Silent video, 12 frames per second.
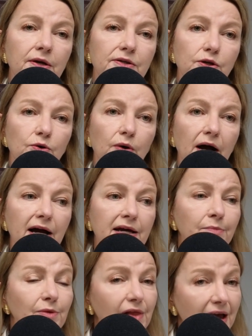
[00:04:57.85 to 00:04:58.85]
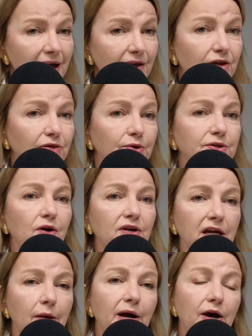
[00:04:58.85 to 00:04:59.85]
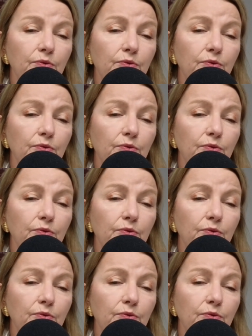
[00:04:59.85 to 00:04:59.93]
So I am glad that they're talking about